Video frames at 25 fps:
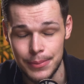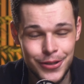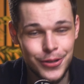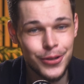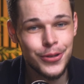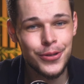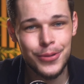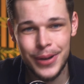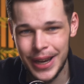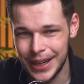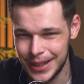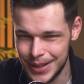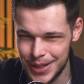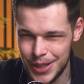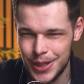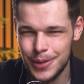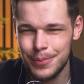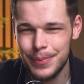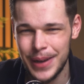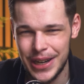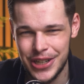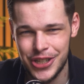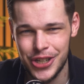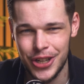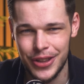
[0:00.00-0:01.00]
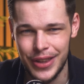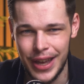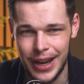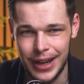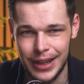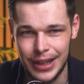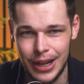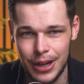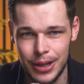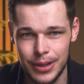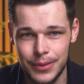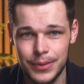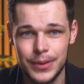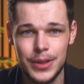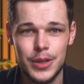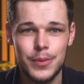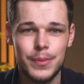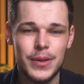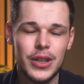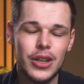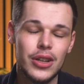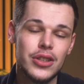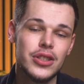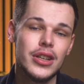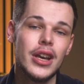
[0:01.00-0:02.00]
So you get a special nugget out of this,
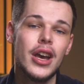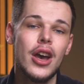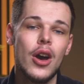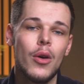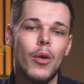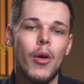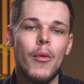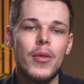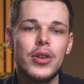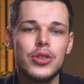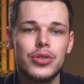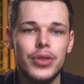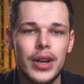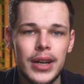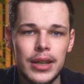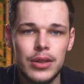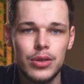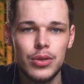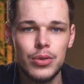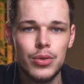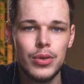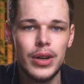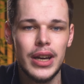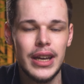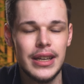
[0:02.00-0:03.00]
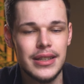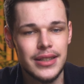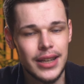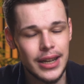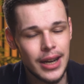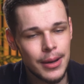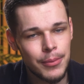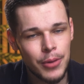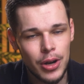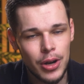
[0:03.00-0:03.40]
because what we're trying to do is, and I'm